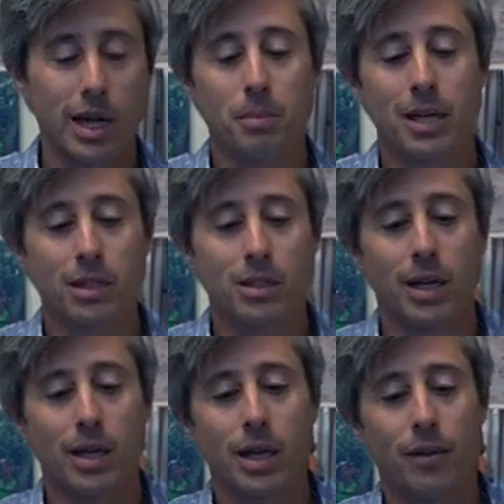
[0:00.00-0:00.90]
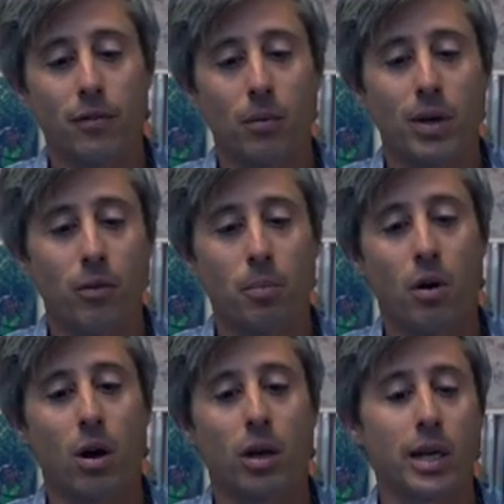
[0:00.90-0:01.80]
That means that if a
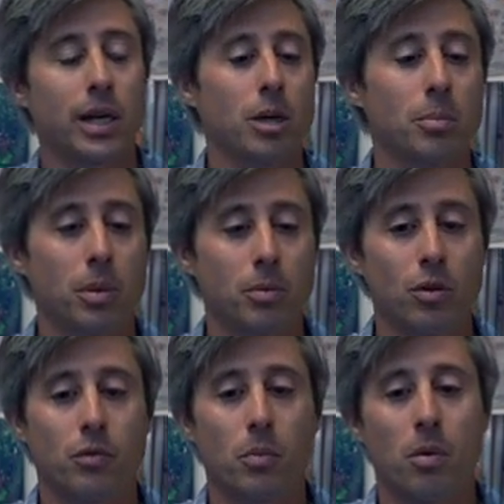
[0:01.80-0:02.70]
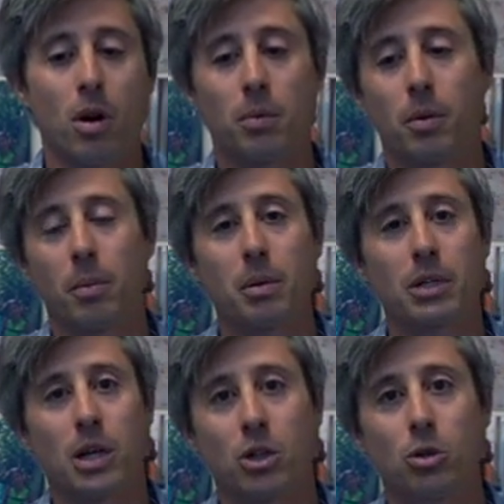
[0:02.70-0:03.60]
park, it could be a beautiful park, but maybe
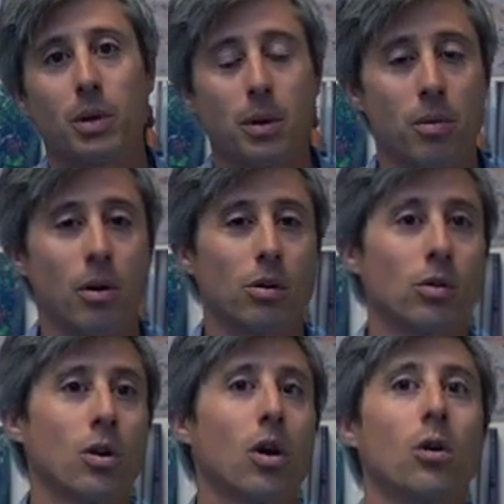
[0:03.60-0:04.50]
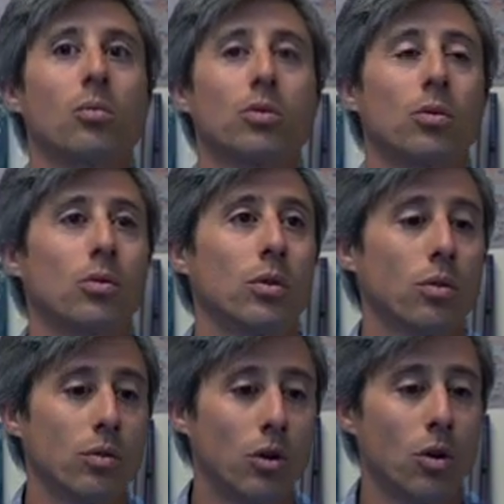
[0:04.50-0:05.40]
it's got too many park-owned homes, or
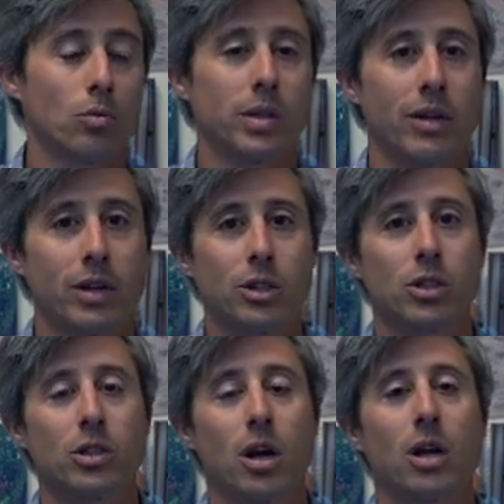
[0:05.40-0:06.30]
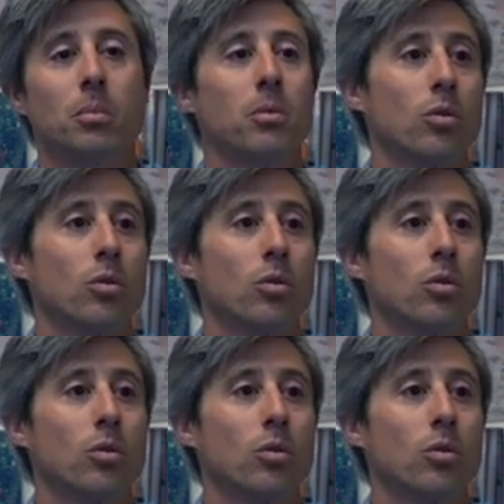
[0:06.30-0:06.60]
the homes have hitches on them,